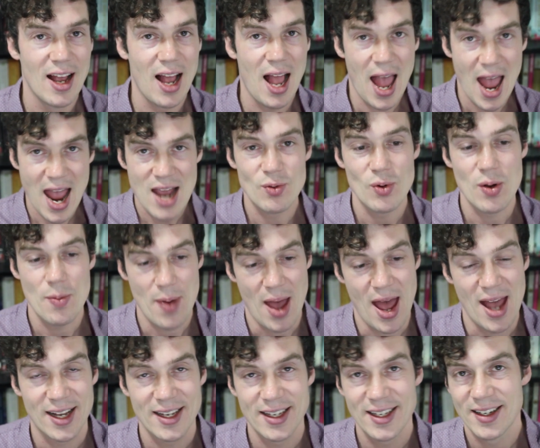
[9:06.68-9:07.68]
And we're
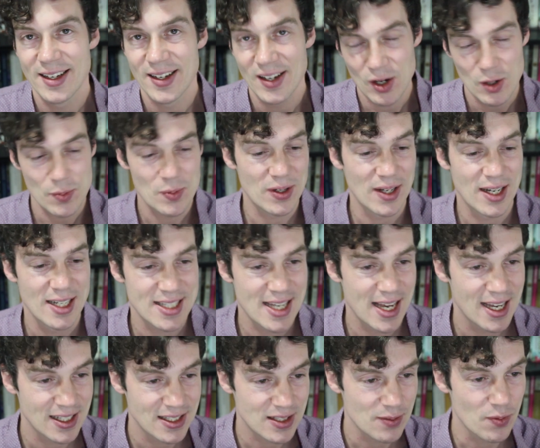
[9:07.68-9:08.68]
back. I hope you guys
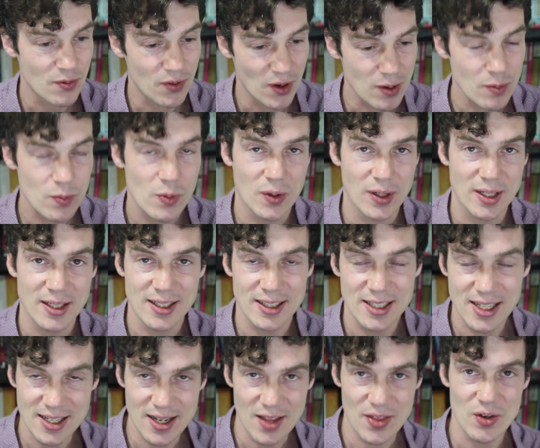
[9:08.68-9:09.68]
had some fun putting
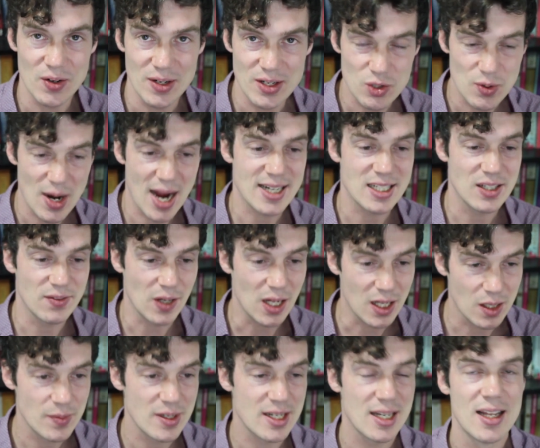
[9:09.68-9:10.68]
another interactive
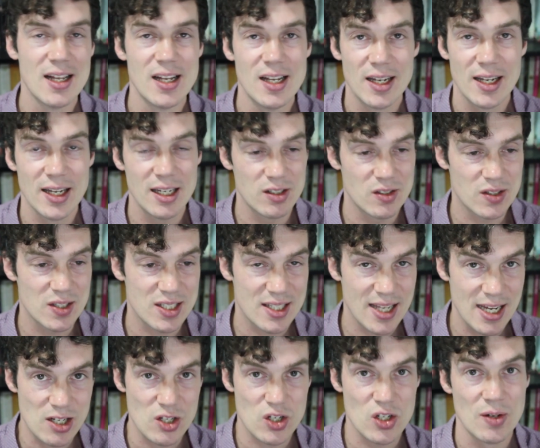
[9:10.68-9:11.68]
element into the
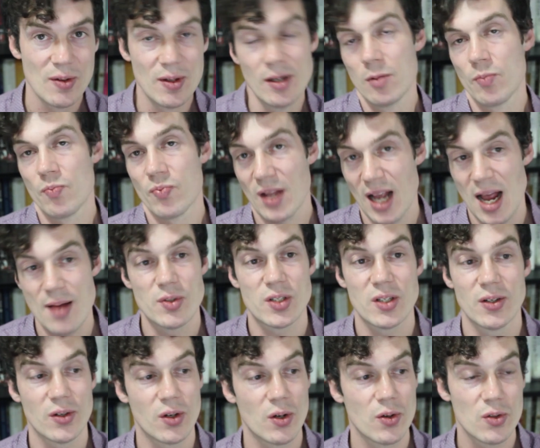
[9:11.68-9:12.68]
sketch. I'm just
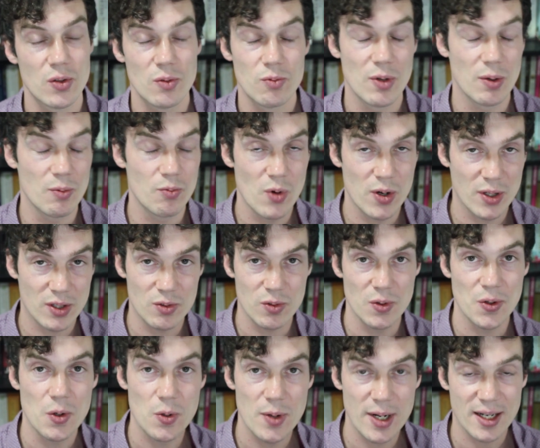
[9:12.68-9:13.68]
going to go and work through a
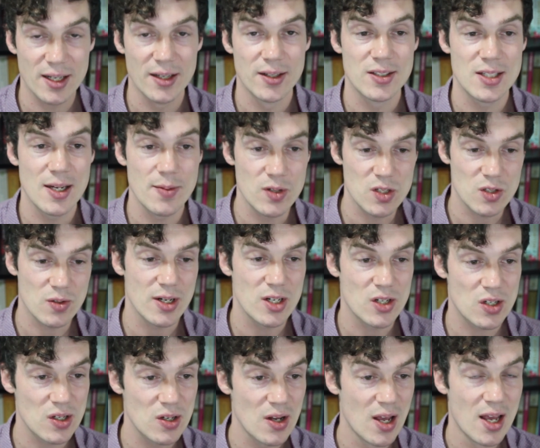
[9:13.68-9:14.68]
quick
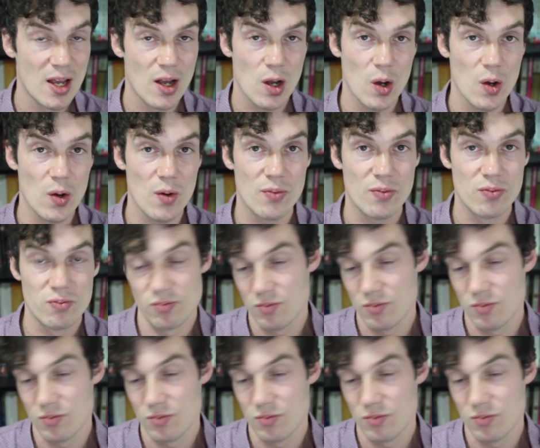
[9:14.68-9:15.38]
demonstration of